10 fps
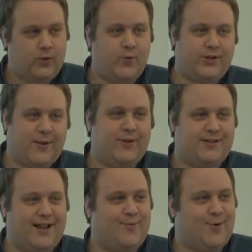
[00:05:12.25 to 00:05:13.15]
Which happens
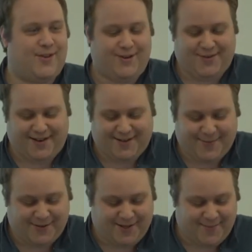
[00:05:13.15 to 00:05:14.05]
a lot more than you'd think,
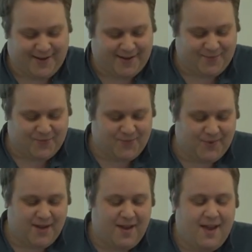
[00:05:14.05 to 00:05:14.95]
especially in the beginning.
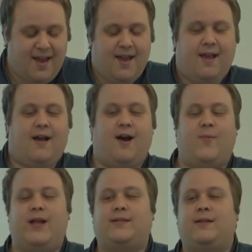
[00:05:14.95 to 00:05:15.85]
Um,
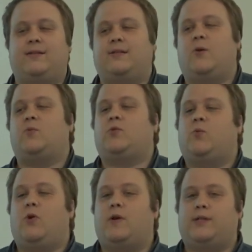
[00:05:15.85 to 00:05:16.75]
Systems
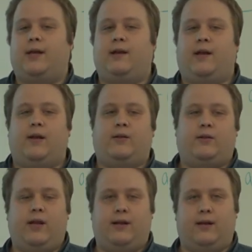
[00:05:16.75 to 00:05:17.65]
works in a,
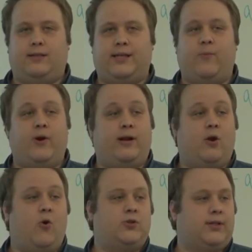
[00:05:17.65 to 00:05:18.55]
in a separated
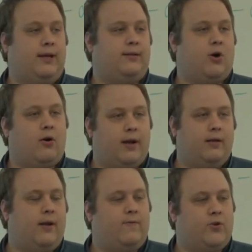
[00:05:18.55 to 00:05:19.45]
host and
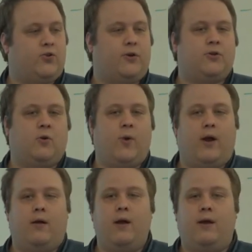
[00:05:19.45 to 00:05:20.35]
target infrastructure
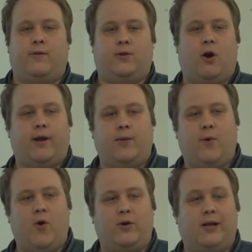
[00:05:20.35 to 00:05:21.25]
where the target
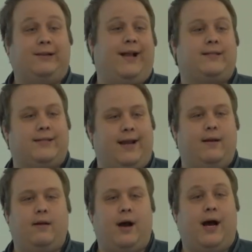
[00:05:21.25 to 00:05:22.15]
mode collects
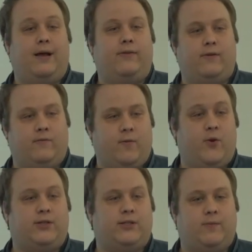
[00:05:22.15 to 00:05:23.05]
data on the
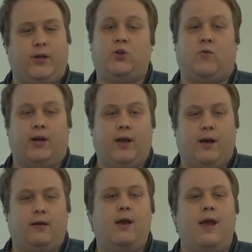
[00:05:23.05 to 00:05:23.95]
remote system that you're running
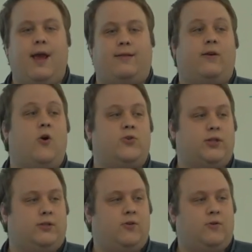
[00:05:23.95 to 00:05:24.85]
on, and then the host
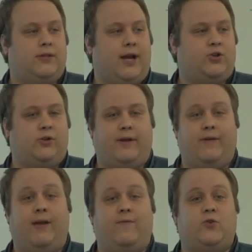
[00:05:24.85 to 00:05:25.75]
is used to actually
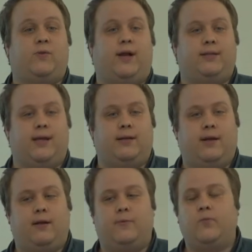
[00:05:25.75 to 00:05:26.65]
visualize that
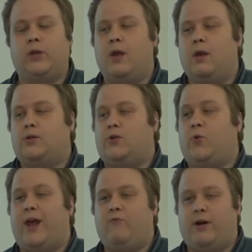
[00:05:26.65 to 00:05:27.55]
data. So you
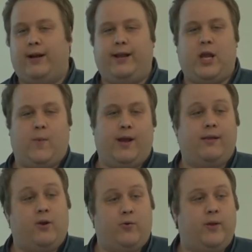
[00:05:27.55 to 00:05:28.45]
can run it in a command
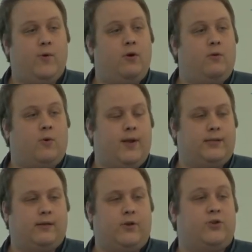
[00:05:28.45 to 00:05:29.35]
line only mode where
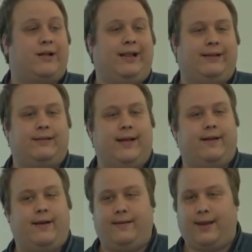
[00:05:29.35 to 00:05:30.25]
basically you just collect the
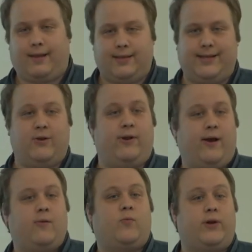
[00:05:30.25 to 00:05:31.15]
data and then get like a standard
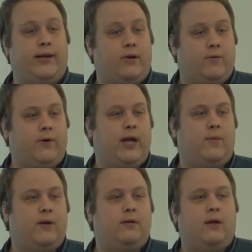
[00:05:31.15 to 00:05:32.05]
out printout of what
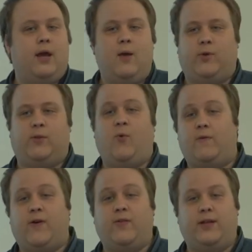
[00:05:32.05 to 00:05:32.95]
happened. But the more
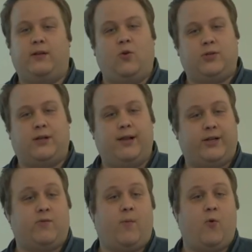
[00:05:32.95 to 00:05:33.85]
fun thing to do is
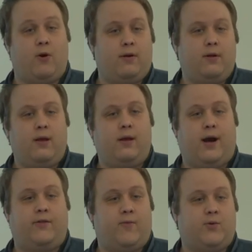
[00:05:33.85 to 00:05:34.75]
collect a report
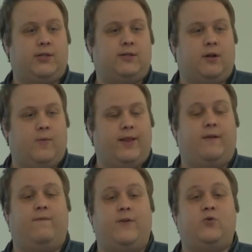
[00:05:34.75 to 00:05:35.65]
on the remote system and
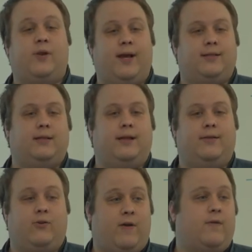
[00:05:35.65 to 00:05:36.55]
then visualize it in
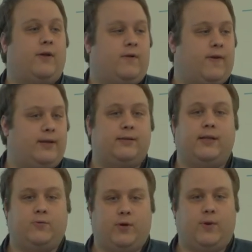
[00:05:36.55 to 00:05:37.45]
the graphical interface. And
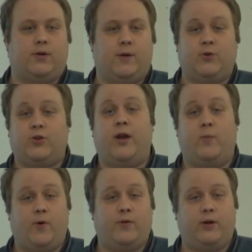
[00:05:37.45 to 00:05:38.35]
that's what I'm going to, I'm going to show you how, you
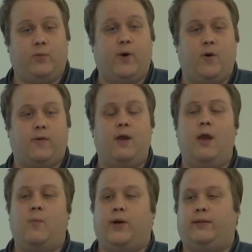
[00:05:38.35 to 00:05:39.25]
both, how to do both,
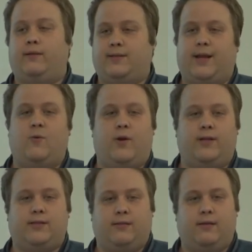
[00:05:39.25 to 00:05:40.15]
but the second one
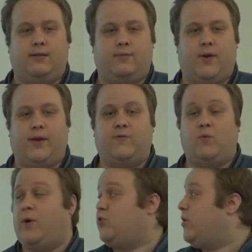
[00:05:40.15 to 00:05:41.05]
is, is gives you
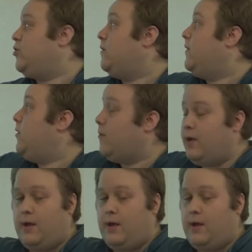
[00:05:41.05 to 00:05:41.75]
a much richer view.